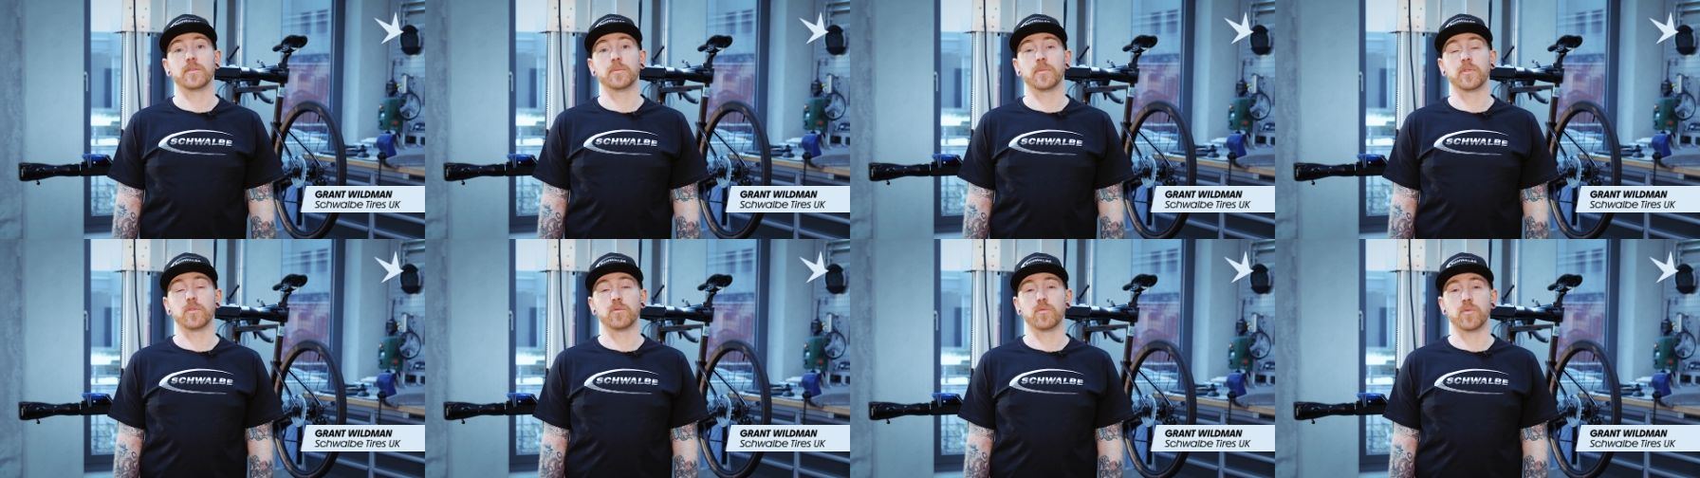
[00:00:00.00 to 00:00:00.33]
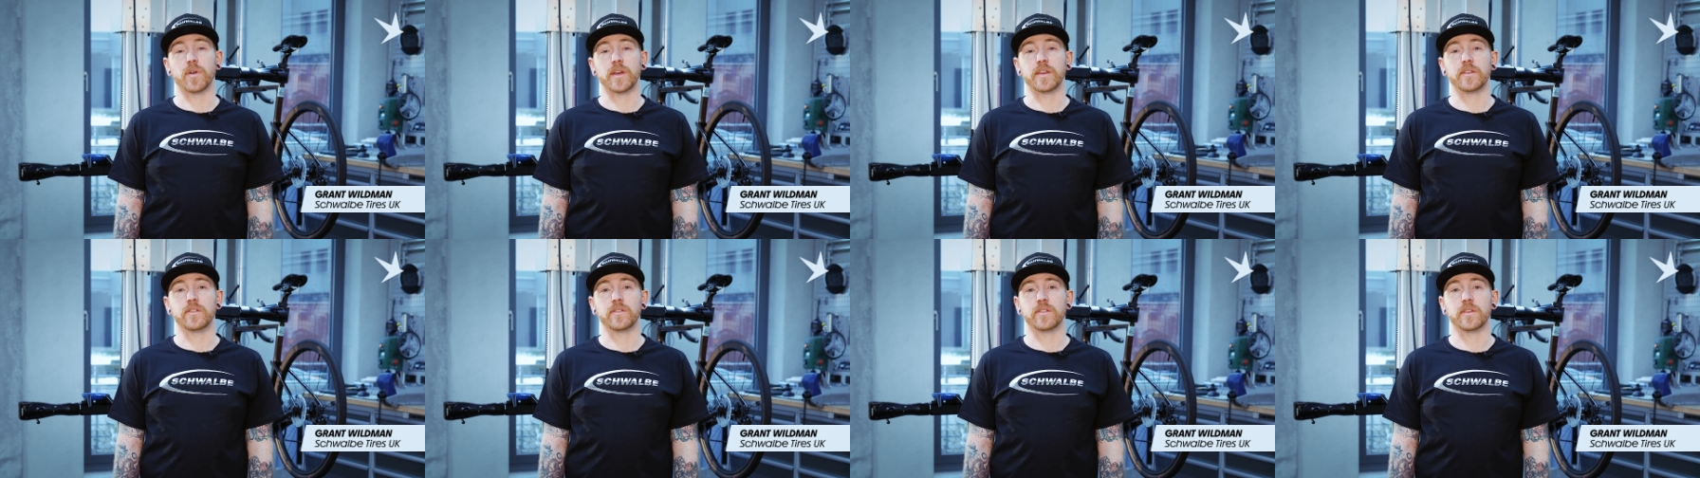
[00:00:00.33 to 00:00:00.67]
some of the
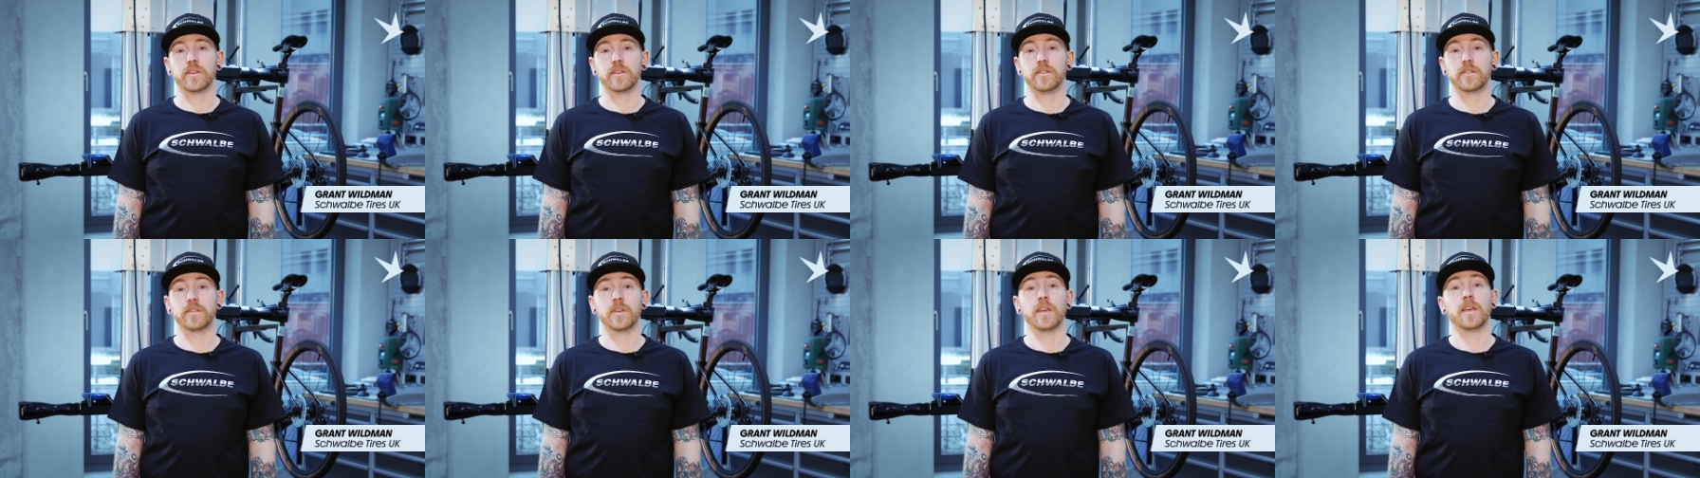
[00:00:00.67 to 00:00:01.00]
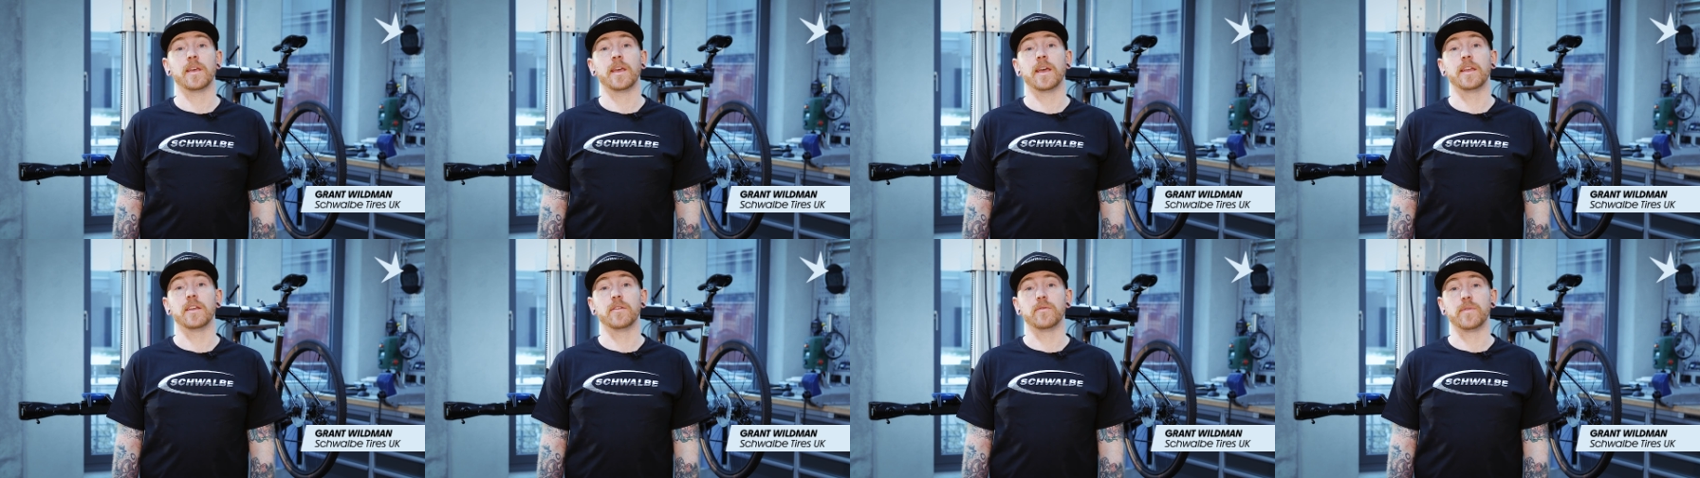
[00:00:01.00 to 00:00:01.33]

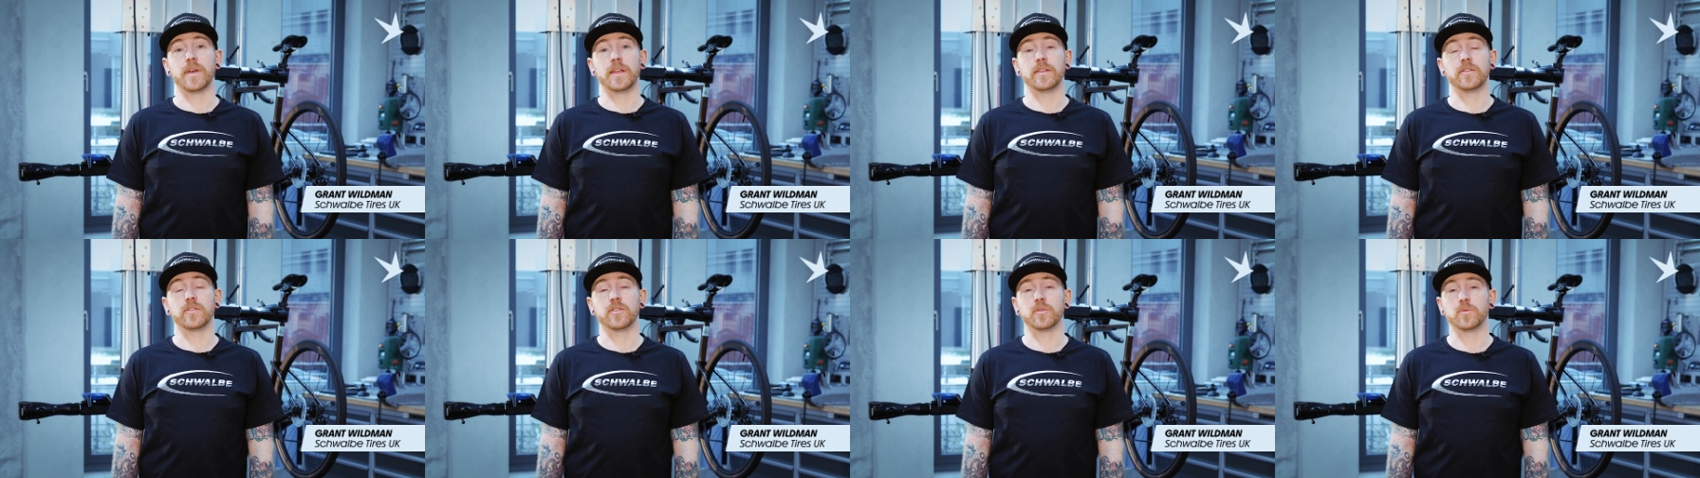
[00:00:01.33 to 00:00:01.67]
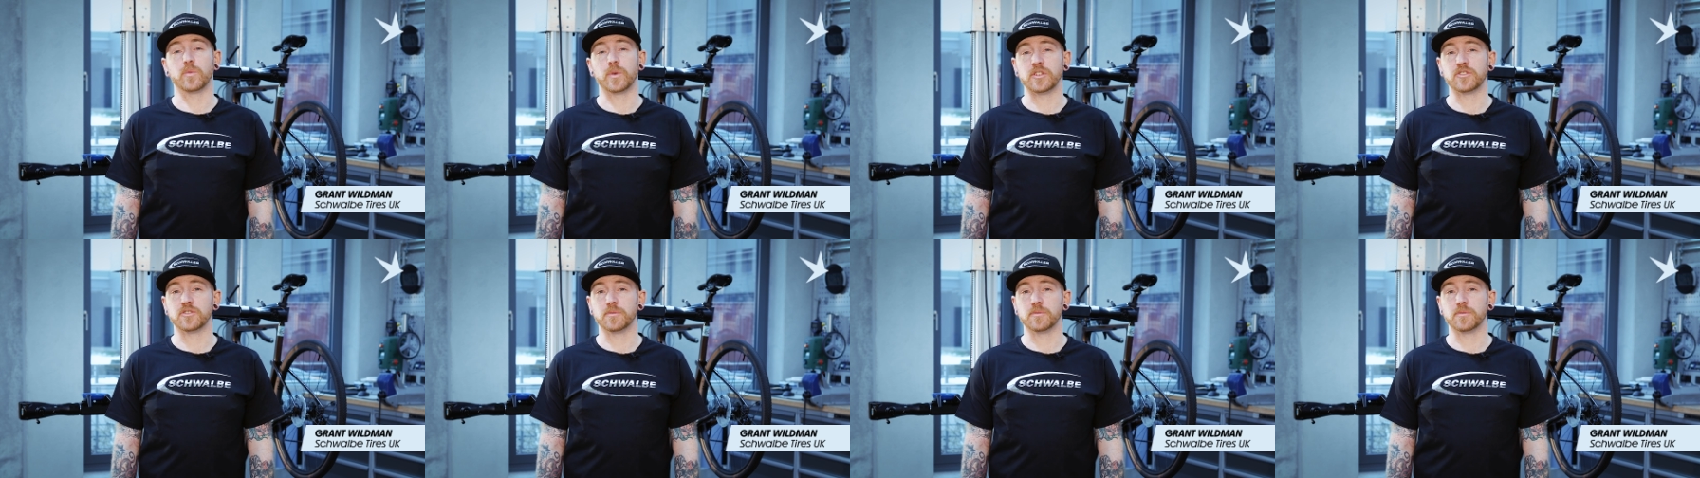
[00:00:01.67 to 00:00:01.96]
races and events that we